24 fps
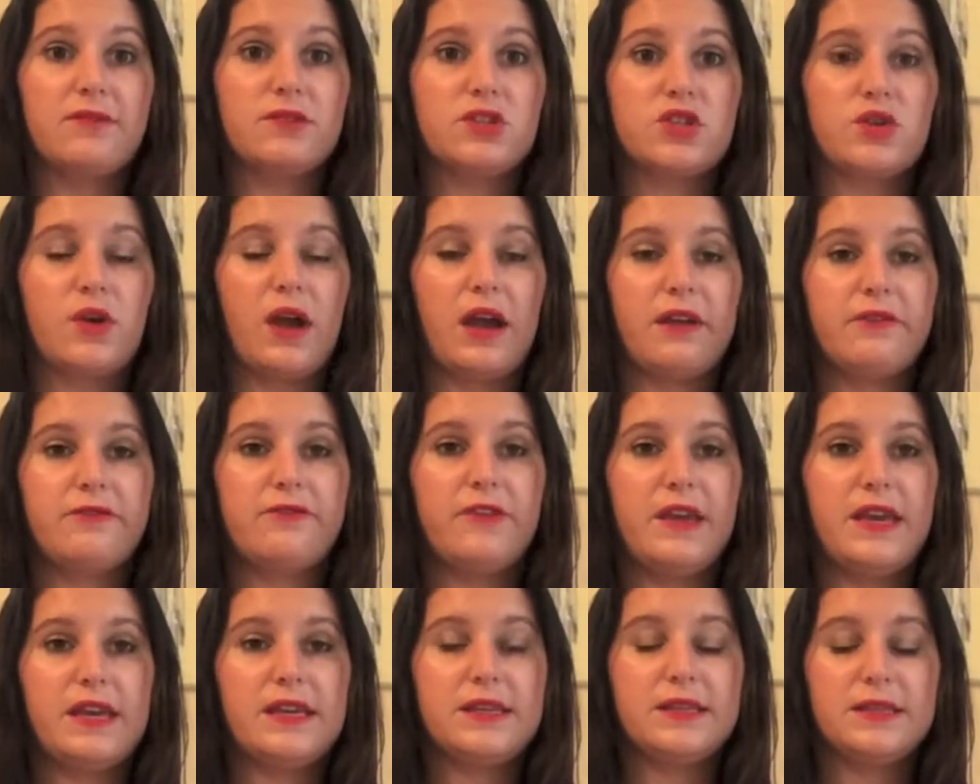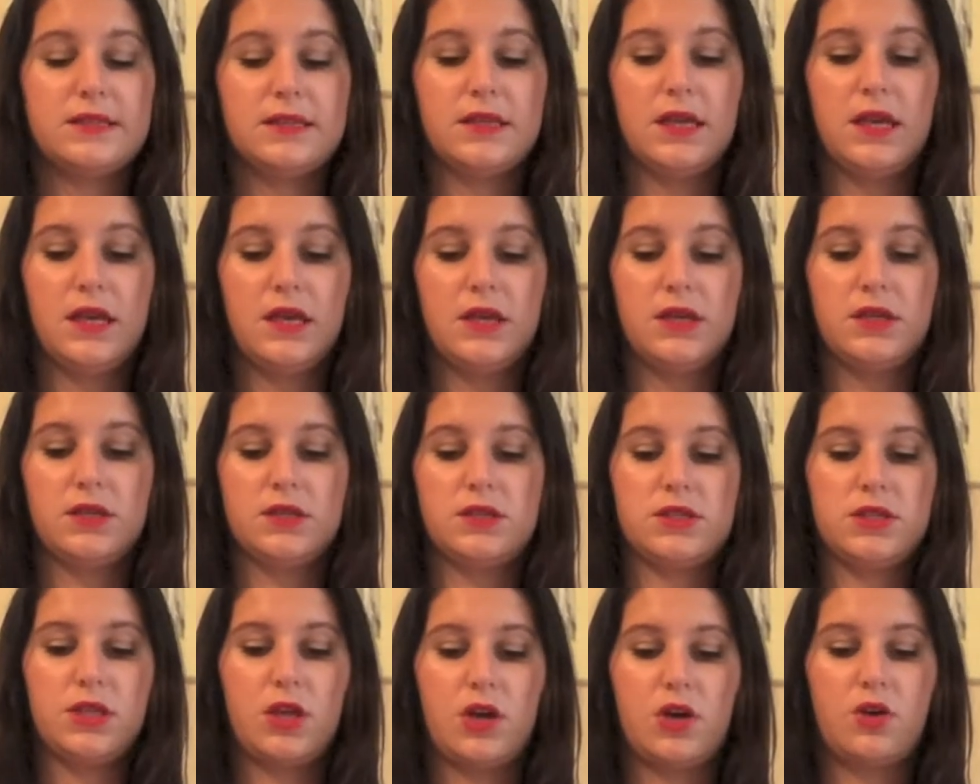a dry face,
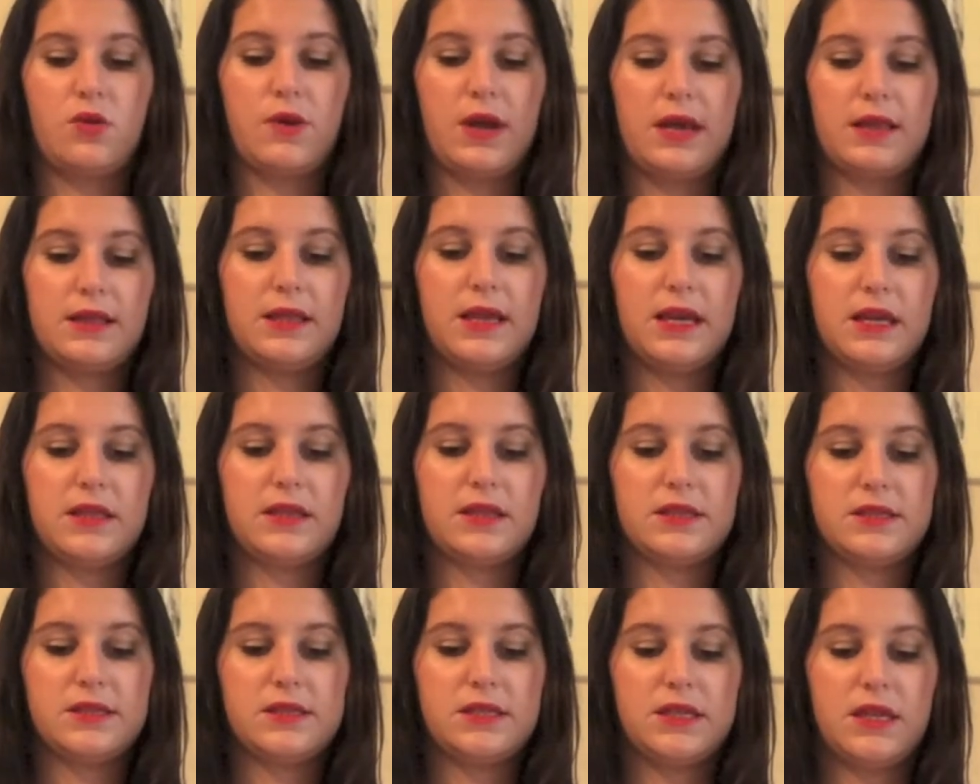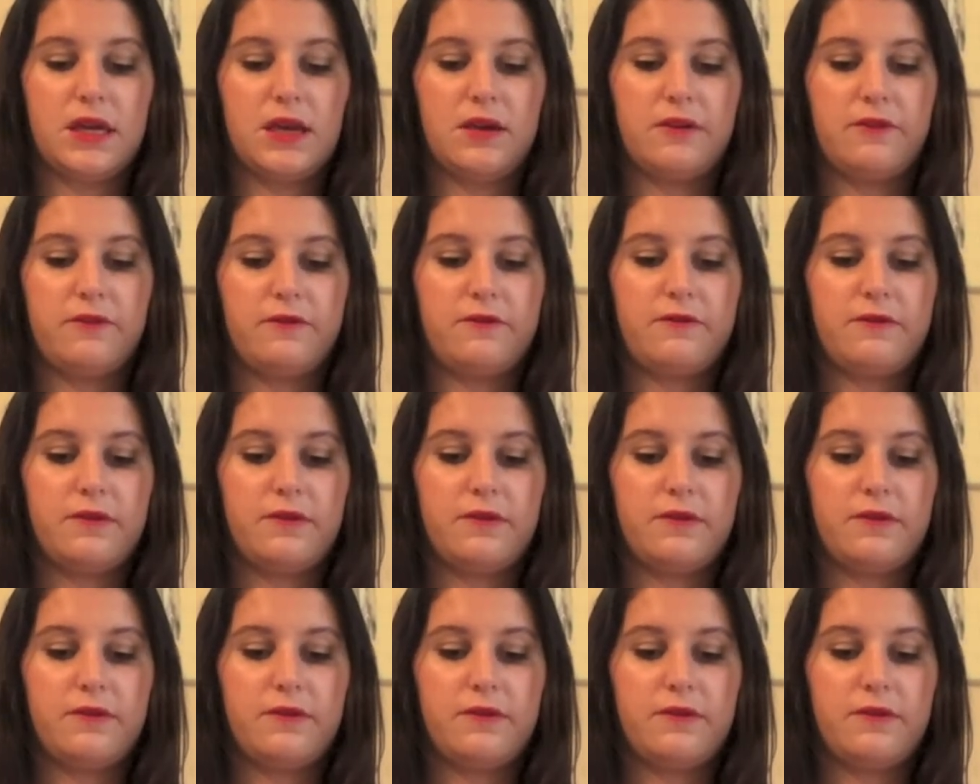so I like this stuff.